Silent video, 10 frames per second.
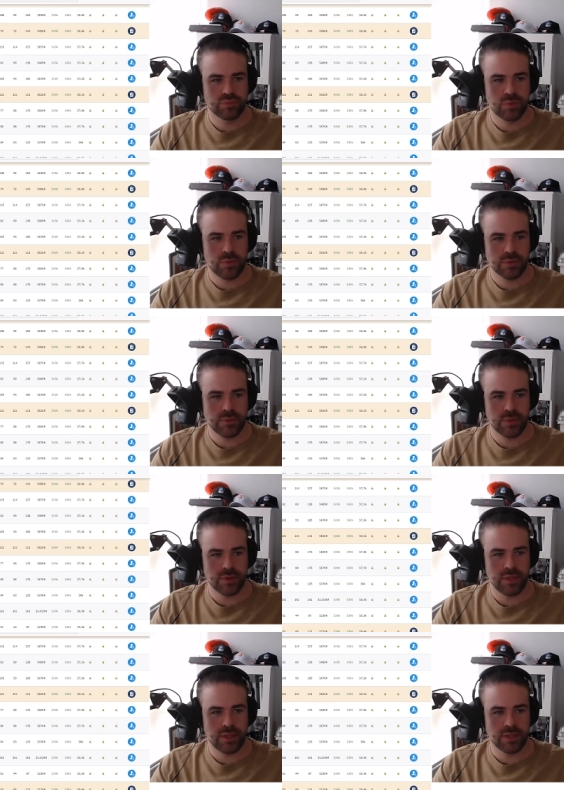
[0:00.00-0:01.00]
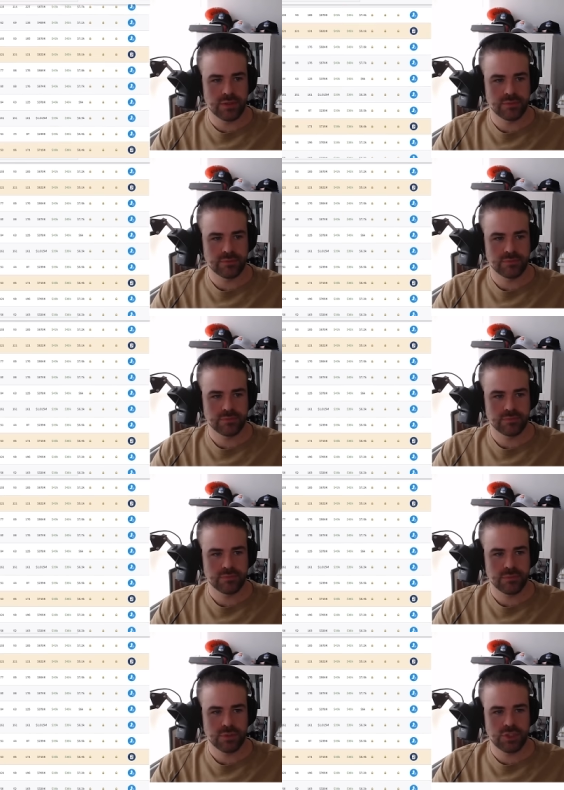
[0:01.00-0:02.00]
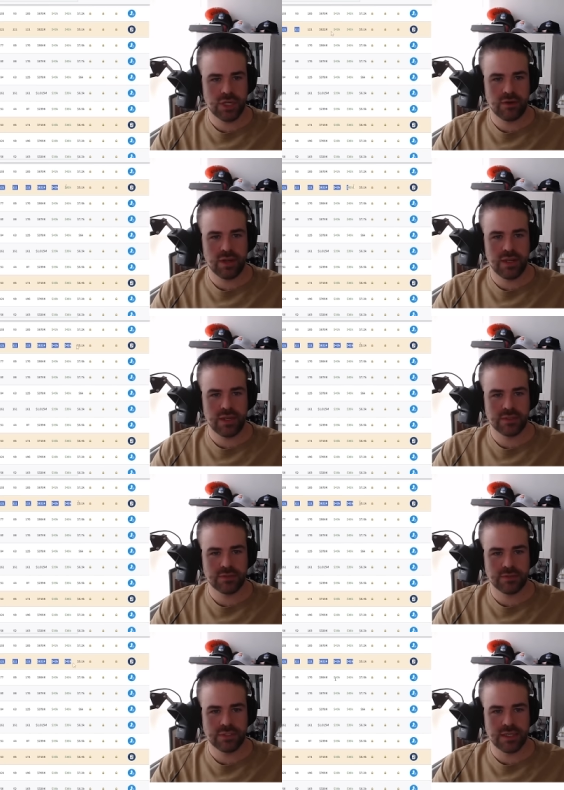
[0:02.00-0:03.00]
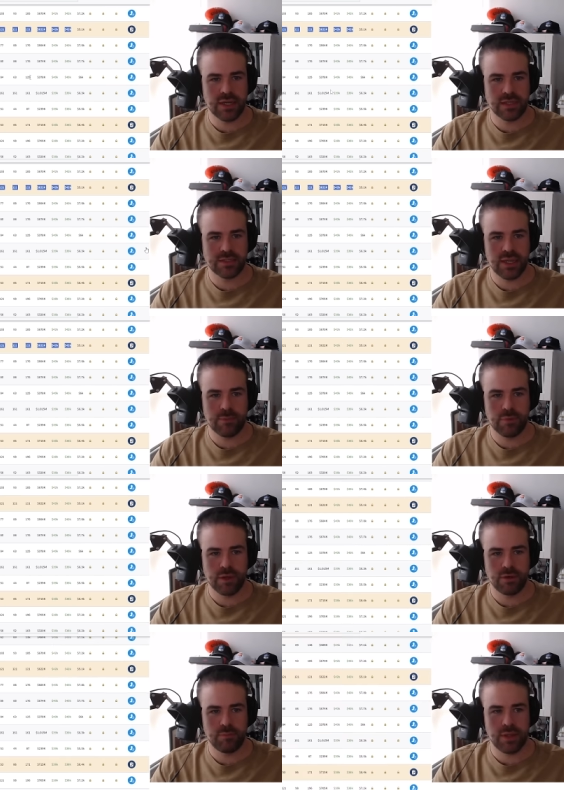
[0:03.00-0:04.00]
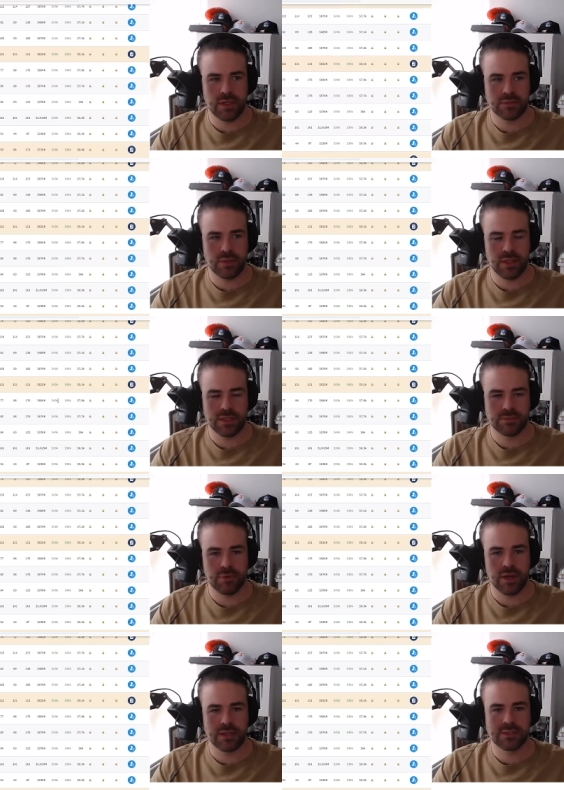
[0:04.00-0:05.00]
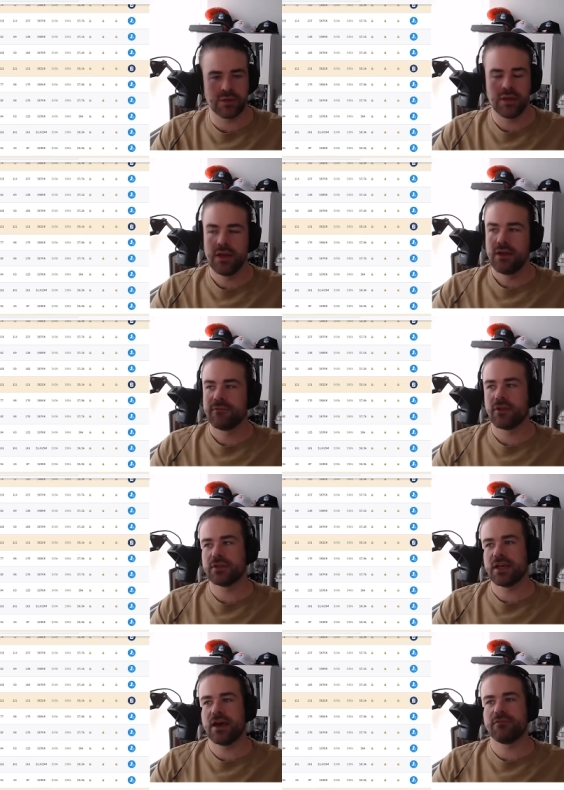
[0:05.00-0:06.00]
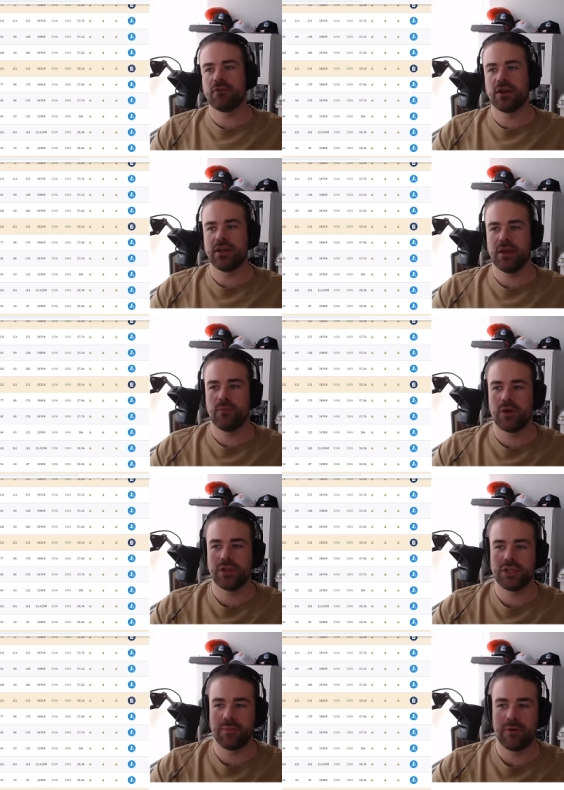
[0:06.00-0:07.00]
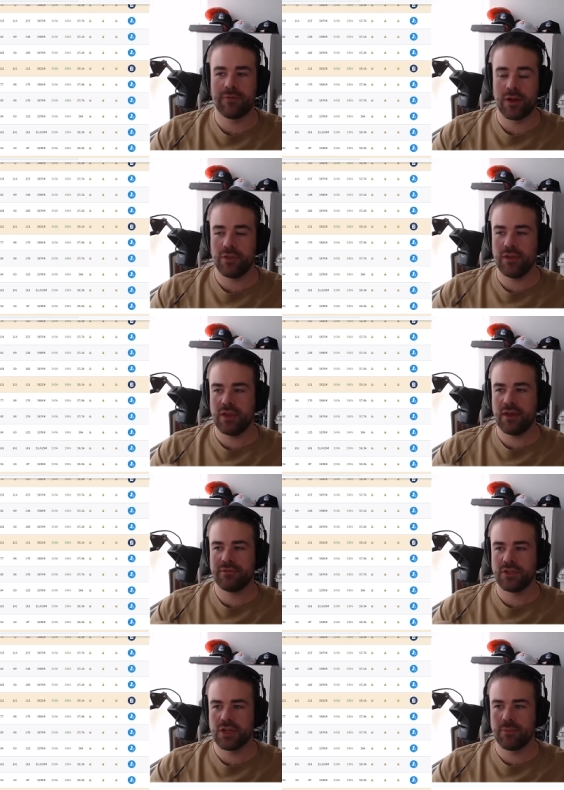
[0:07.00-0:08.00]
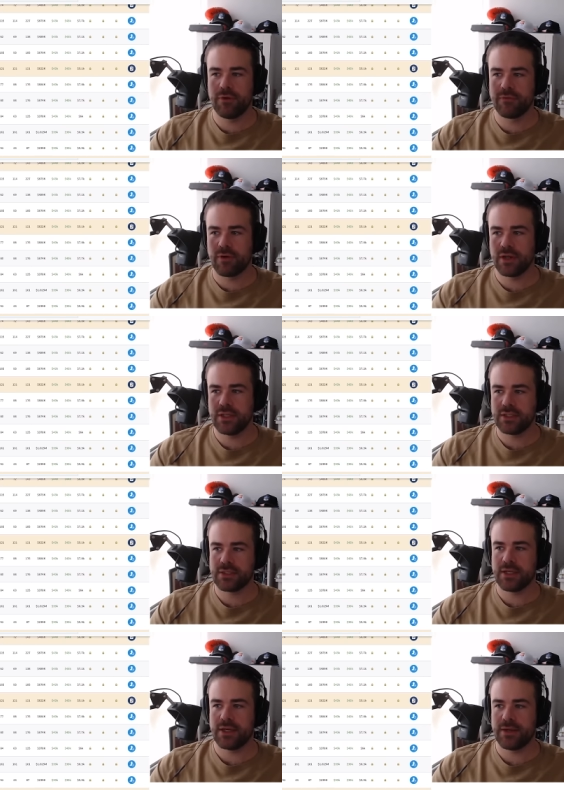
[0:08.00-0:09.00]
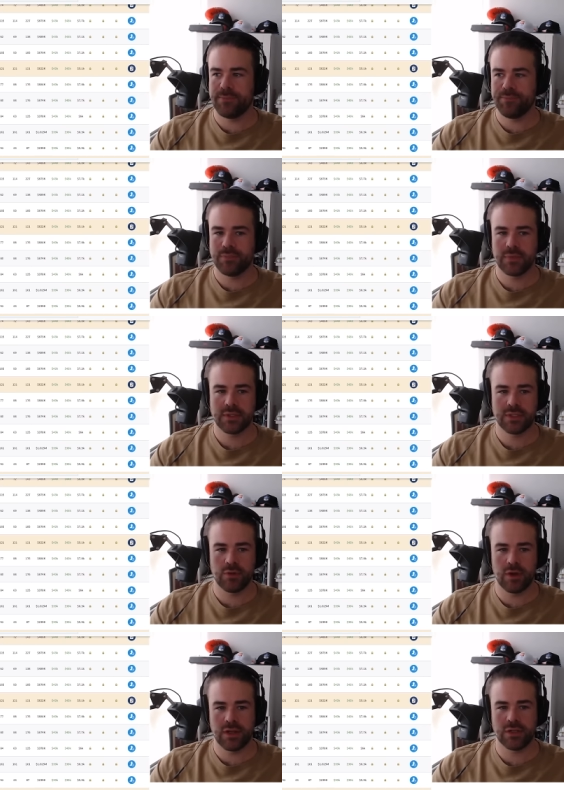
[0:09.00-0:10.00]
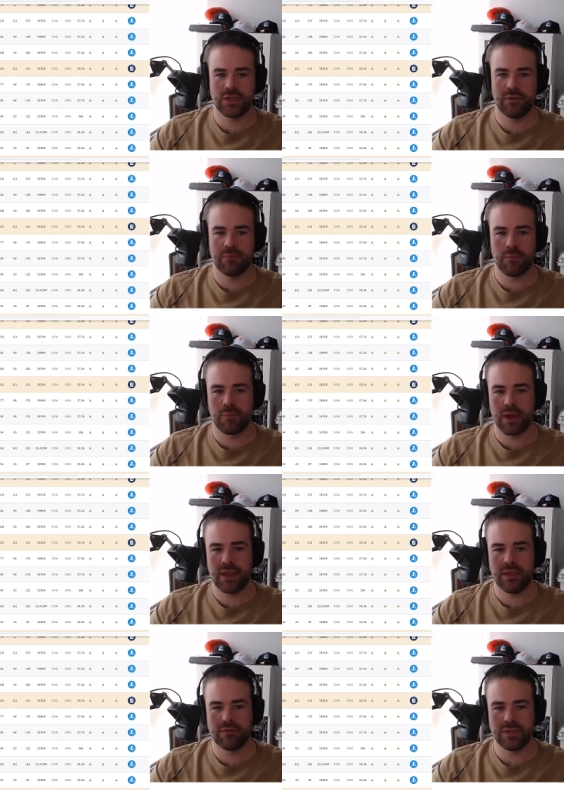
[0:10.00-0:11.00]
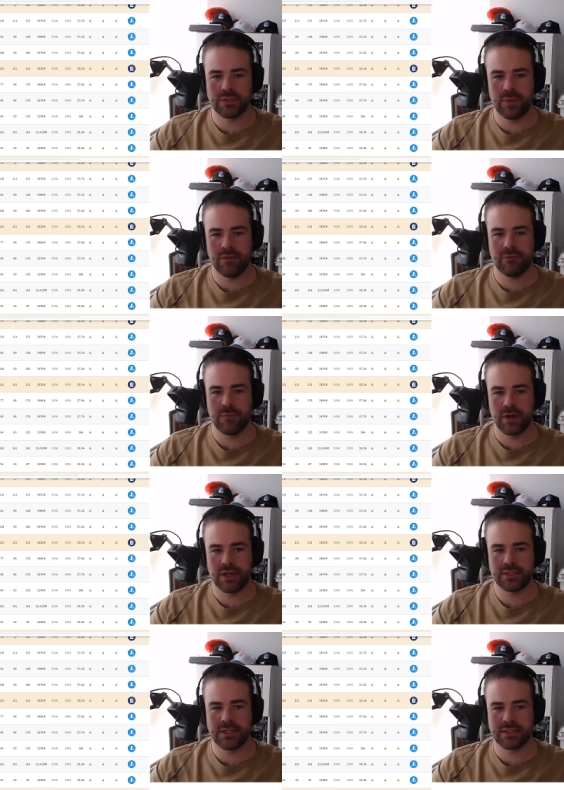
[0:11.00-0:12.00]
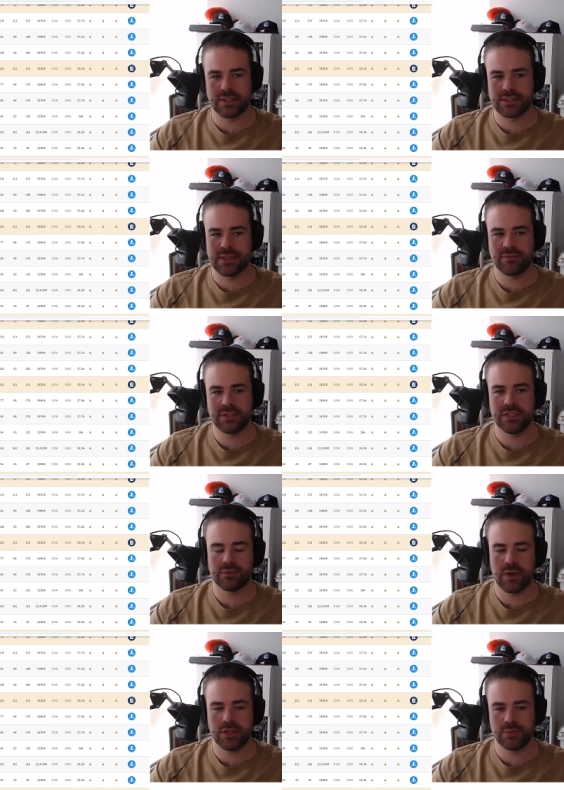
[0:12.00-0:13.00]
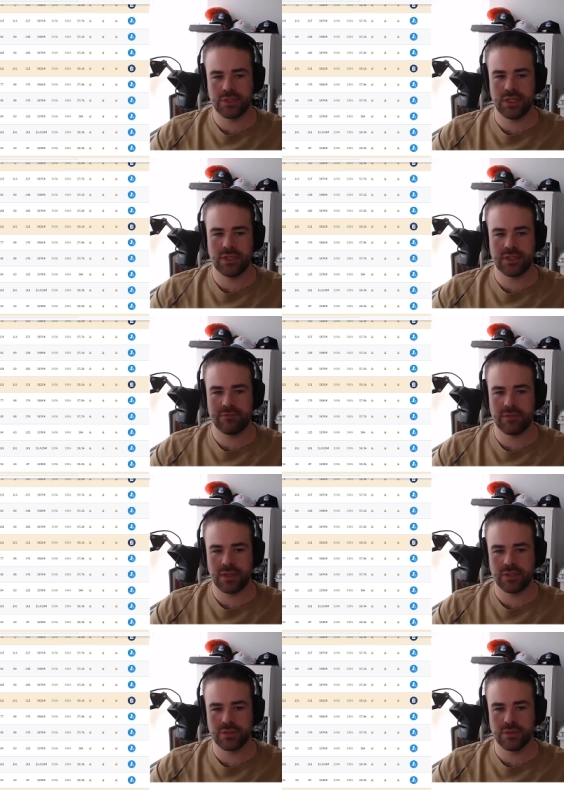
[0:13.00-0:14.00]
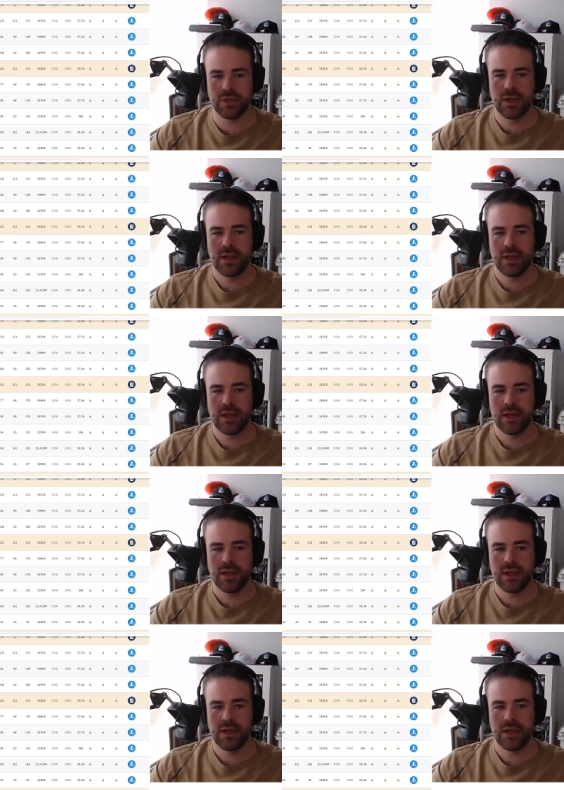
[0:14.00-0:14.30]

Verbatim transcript: Who else we got in here? Xerri is obviously, I'd say, a pretty good pick as well at his price. So for those that have Grundy and want to jump off, I don't think you have to jump off. Grundy's um, still got an achievable break even this week, from what I understand. It's like 70s range, which you could definitely do.